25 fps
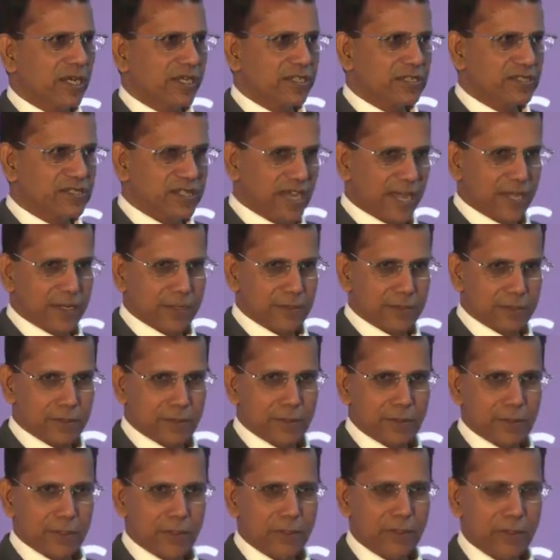like sand.
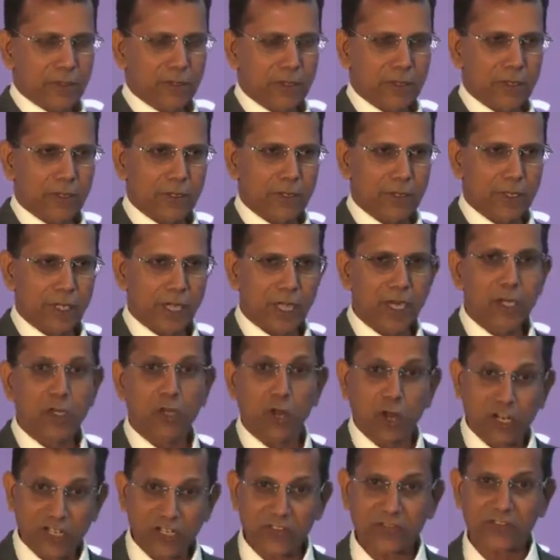A
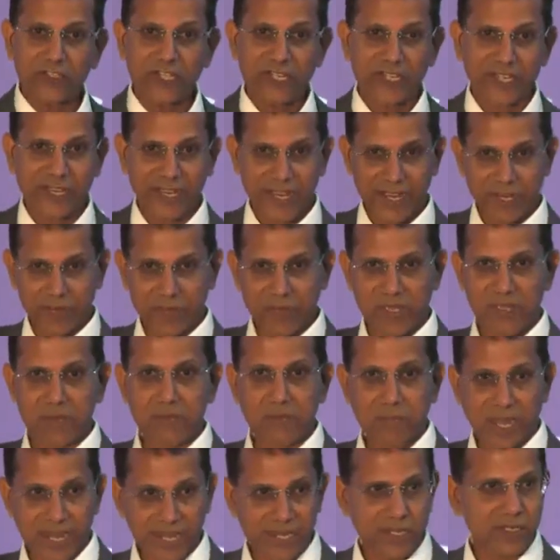lot of that can be
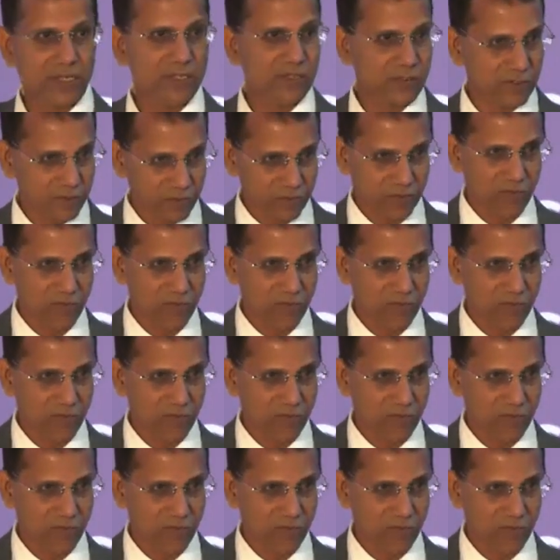mined,